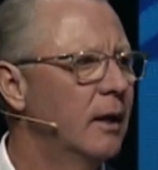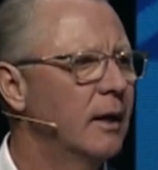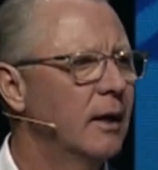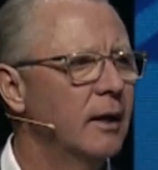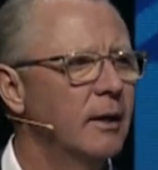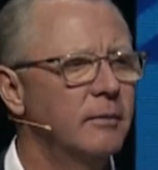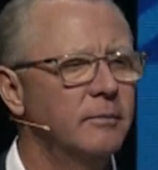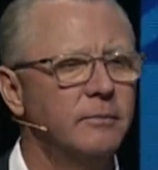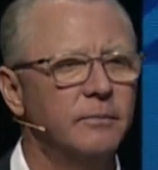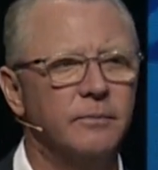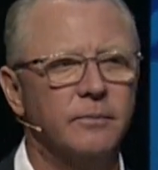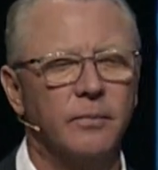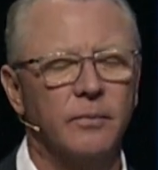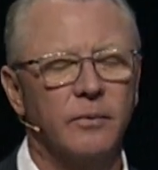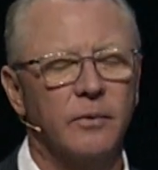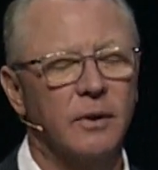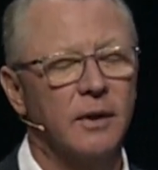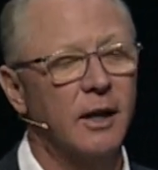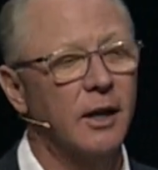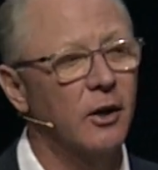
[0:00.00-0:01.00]
uh,
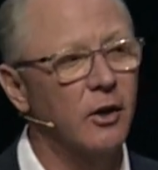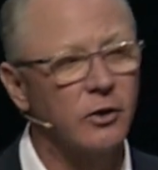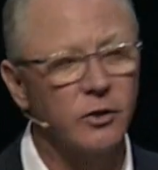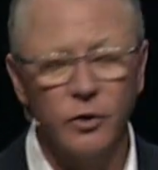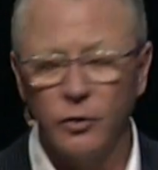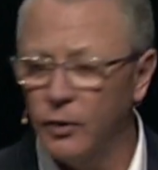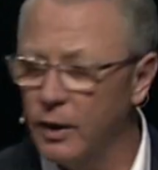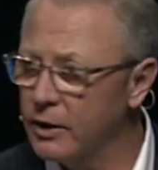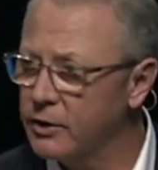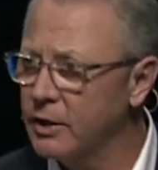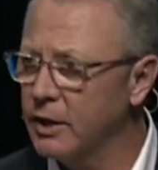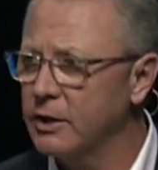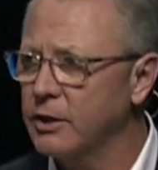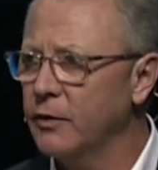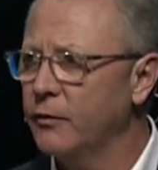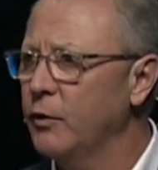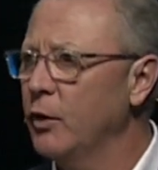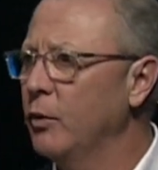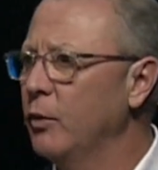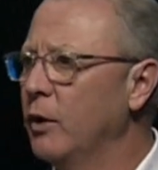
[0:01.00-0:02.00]

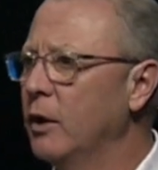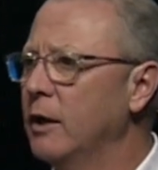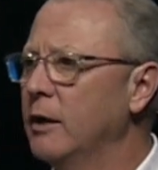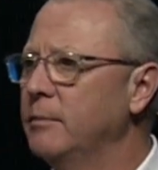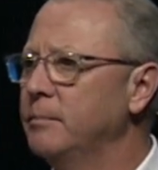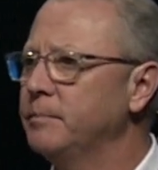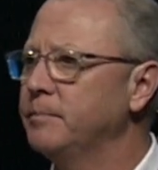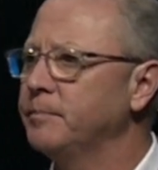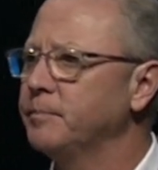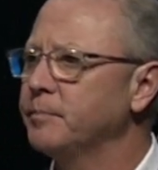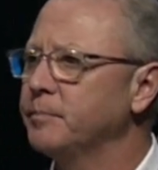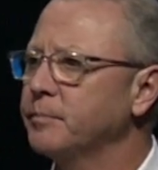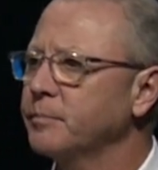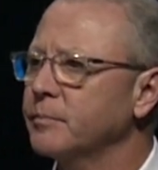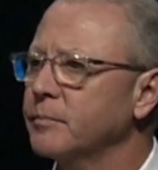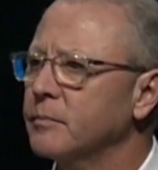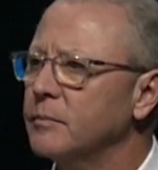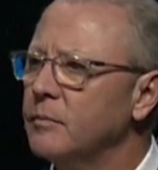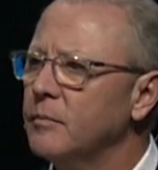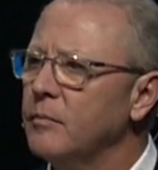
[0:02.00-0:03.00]
characteristics, if you would,
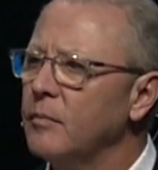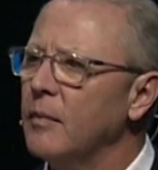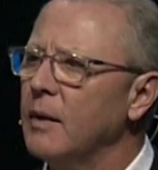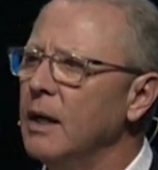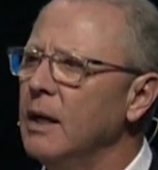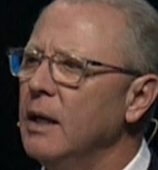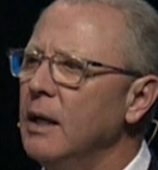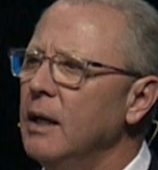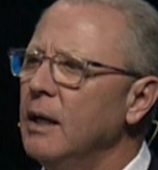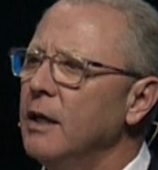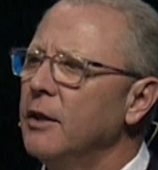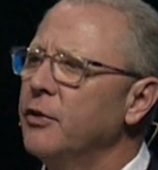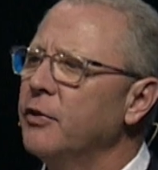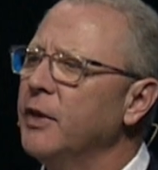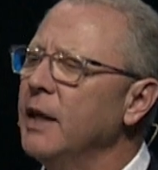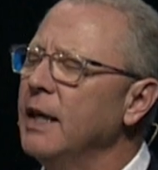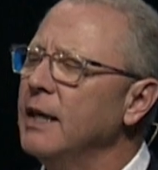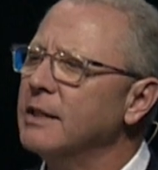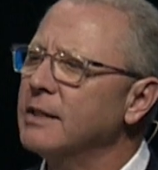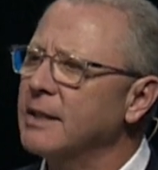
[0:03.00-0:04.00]

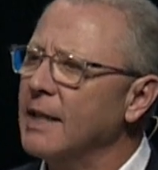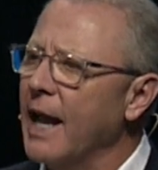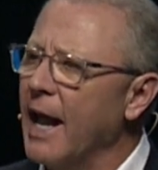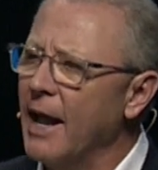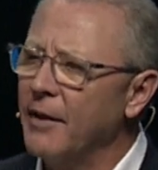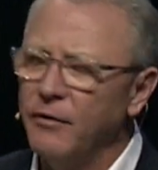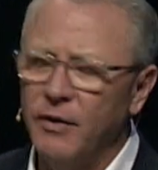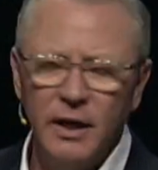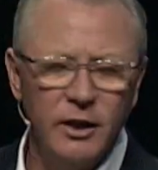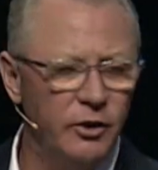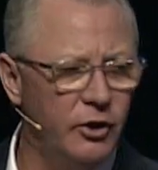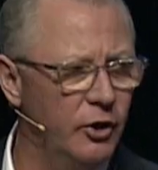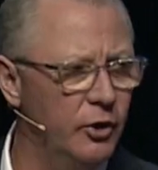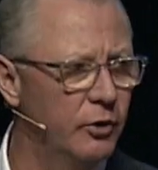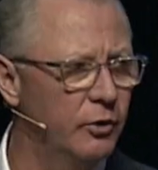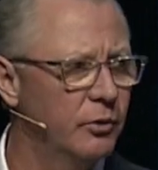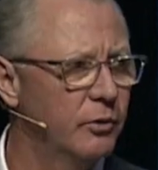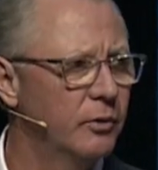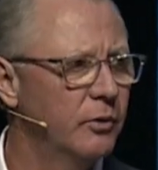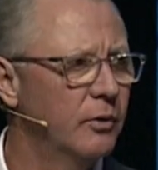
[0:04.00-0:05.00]
things to have in
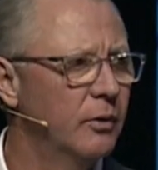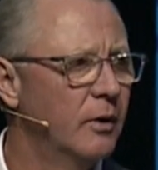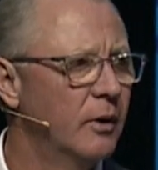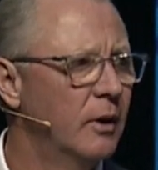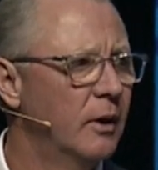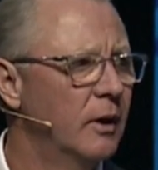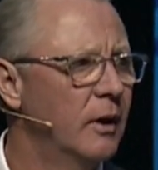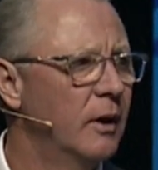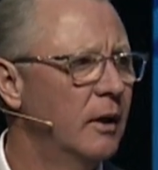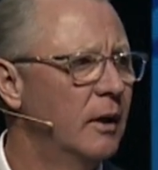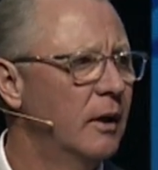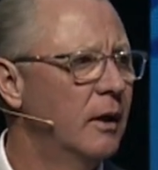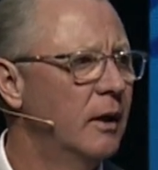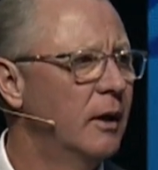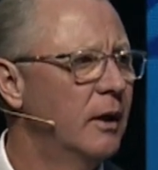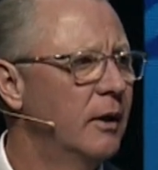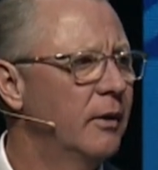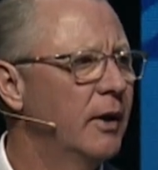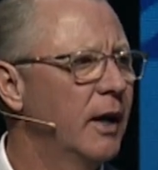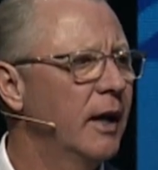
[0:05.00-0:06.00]
you.
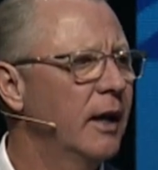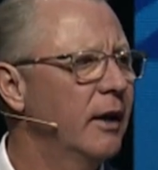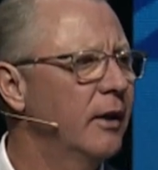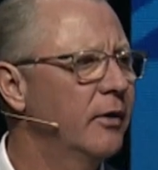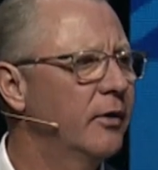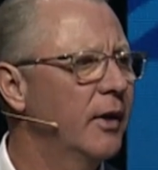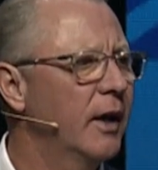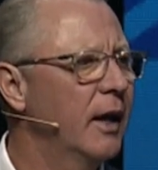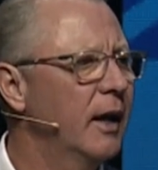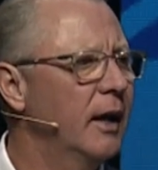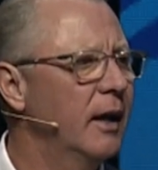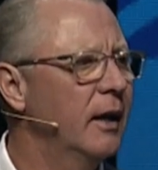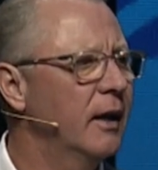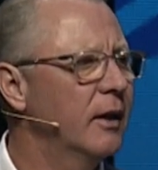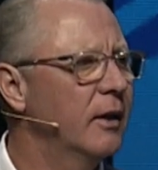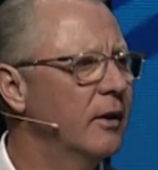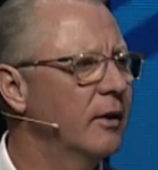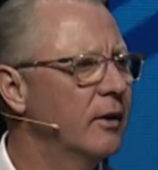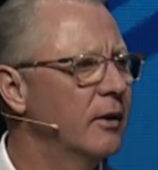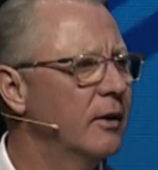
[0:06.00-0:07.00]
They, they,
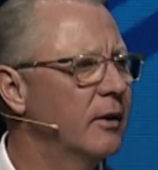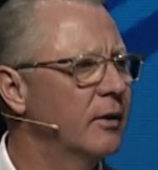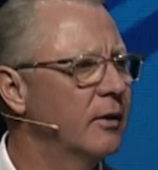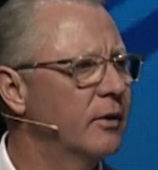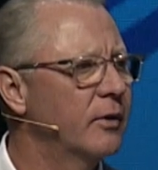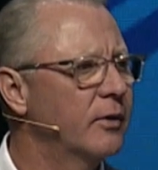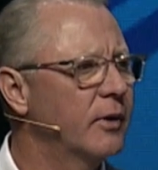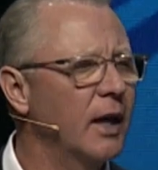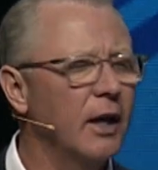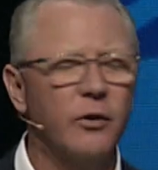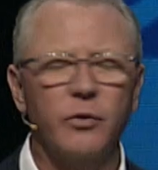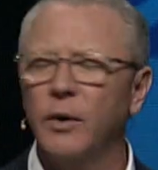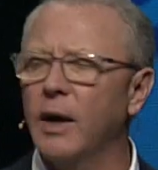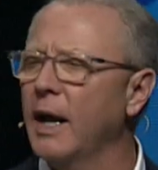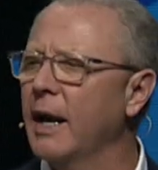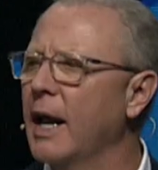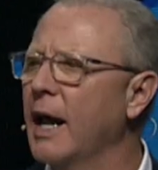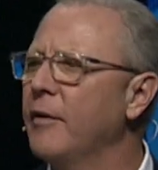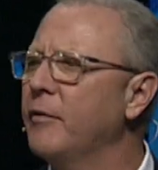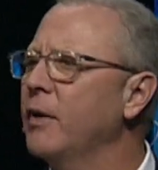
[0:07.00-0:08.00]
they
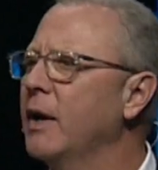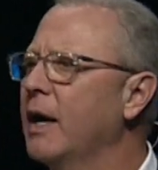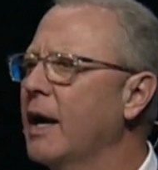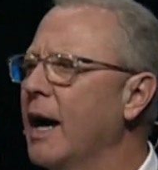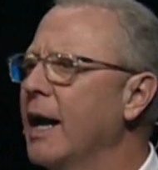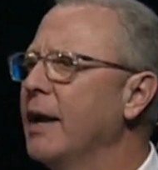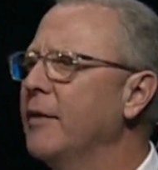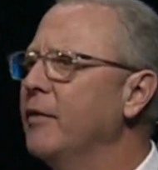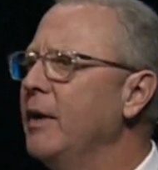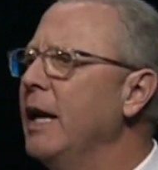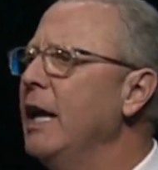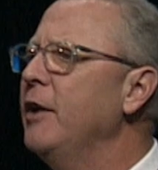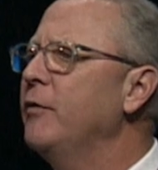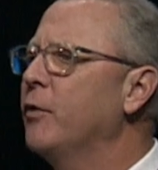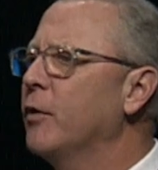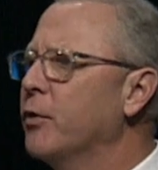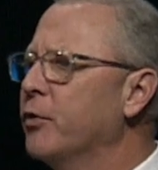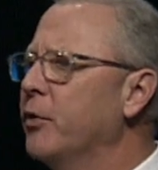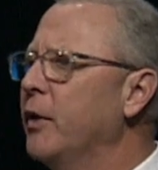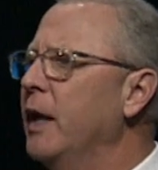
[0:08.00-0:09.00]
create every kind of
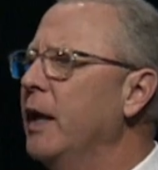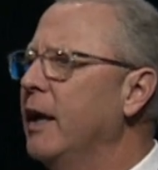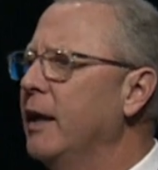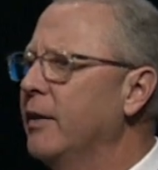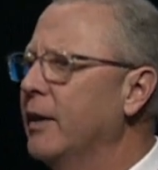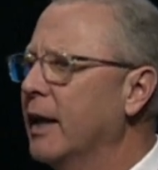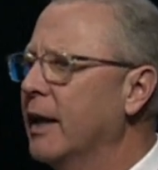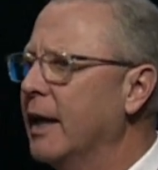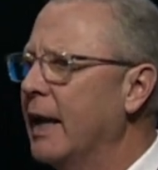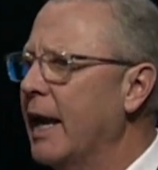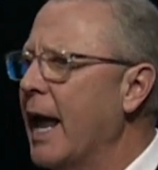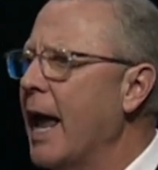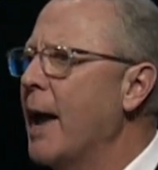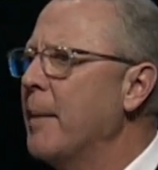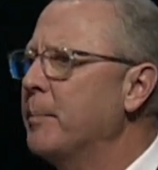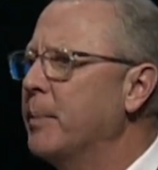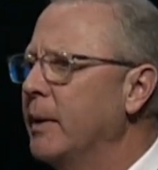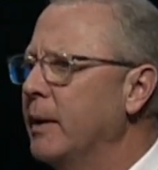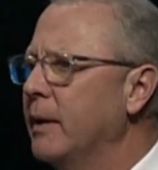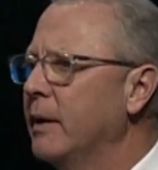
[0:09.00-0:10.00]
evil thing that can
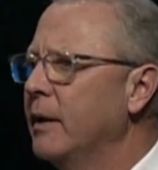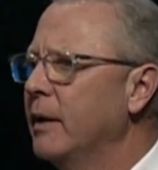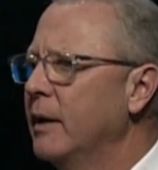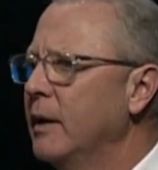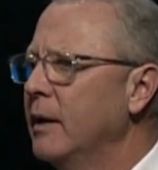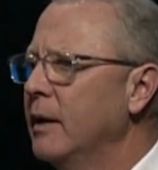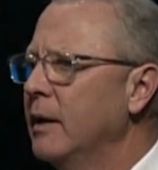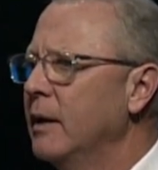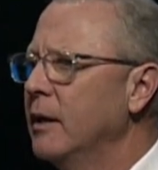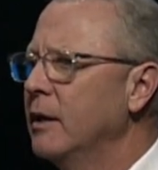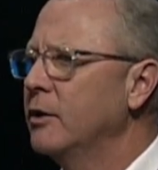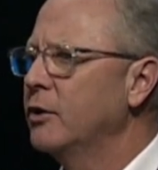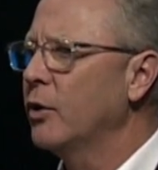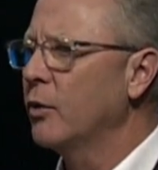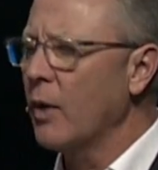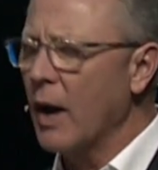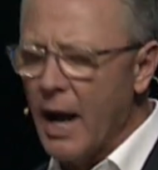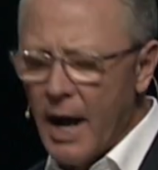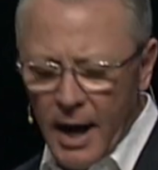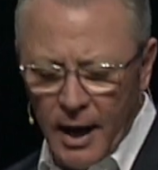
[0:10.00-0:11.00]
happen
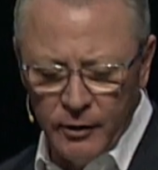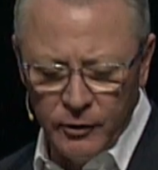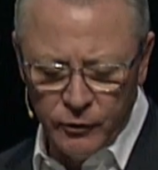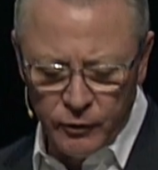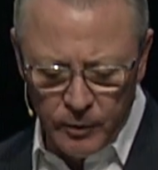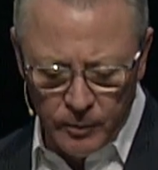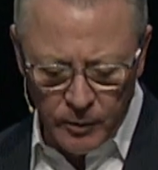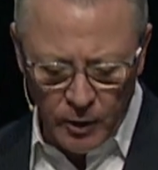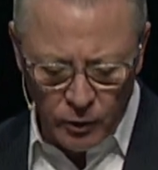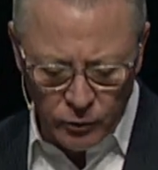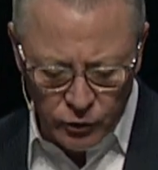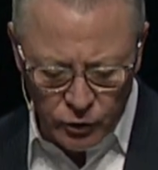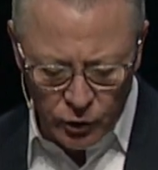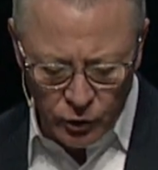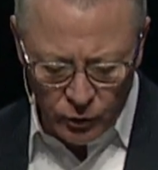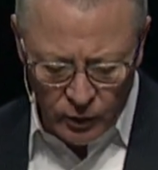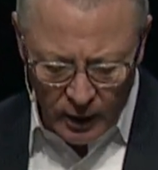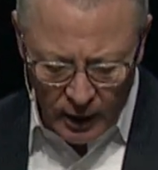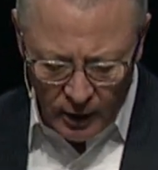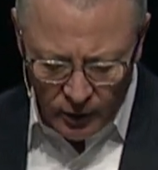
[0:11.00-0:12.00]
derives from those
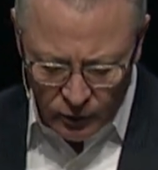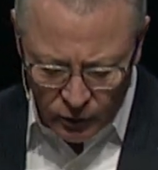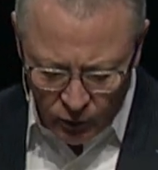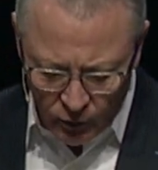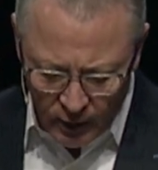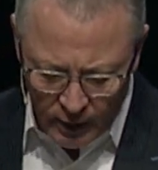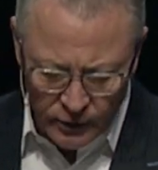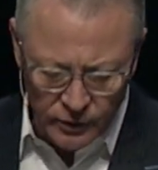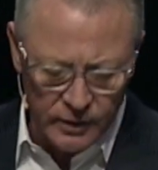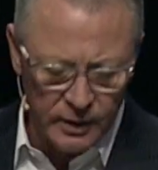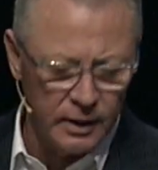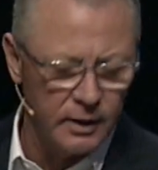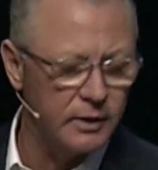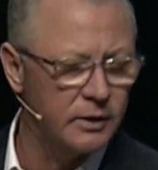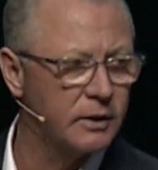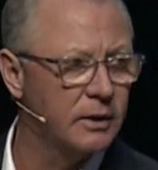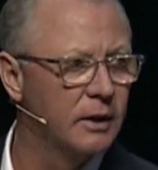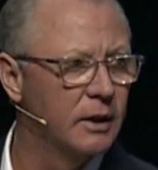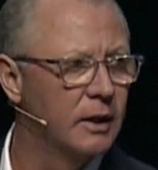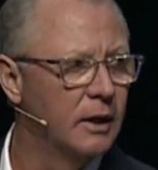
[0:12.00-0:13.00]
two
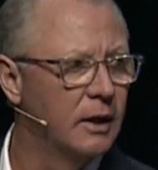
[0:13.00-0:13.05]
characteristics.